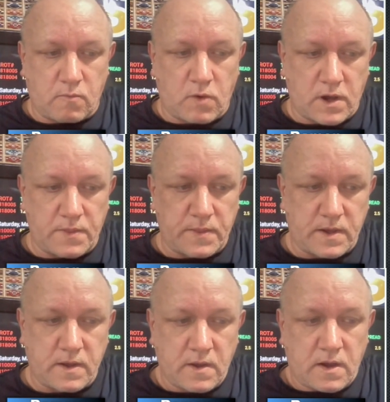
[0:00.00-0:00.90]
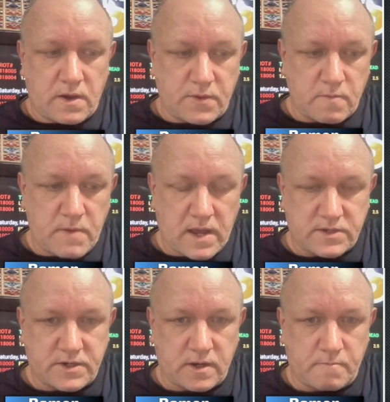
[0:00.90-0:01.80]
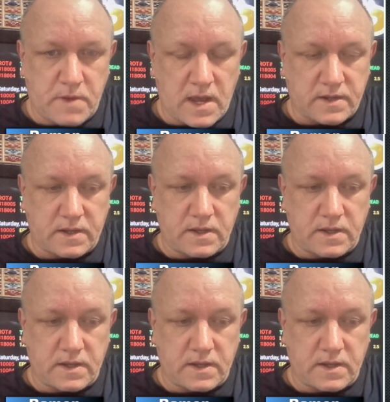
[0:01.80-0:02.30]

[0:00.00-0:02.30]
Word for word: won the other matchup back